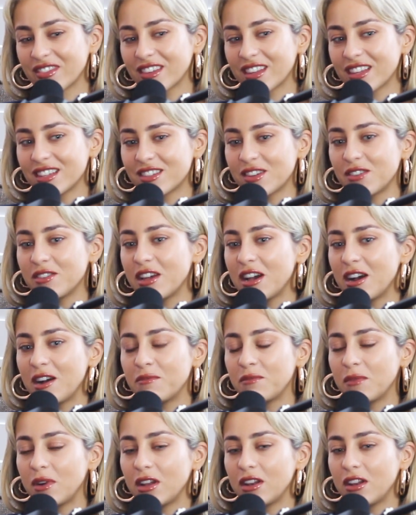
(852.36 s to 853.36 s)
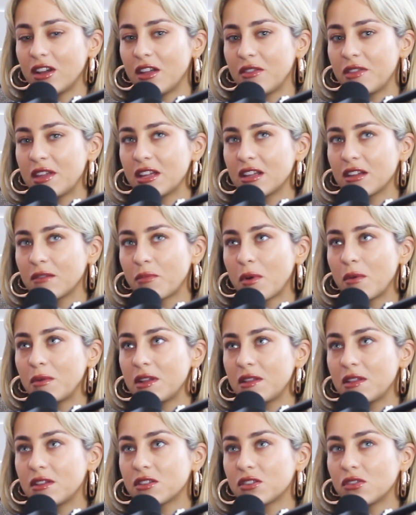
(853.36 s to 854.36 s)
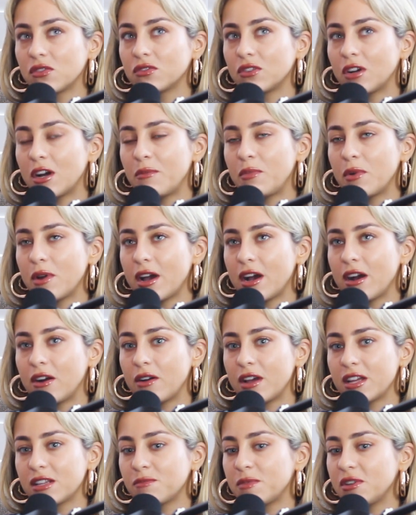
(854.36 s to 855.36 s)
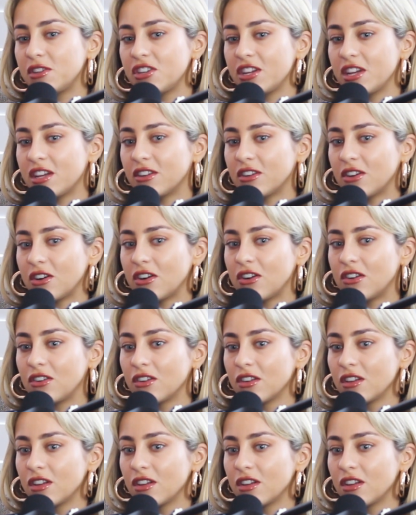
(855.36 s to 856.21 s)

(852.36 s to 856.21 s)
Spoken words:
So yeah, I think probably the song that I put out, SBGNR,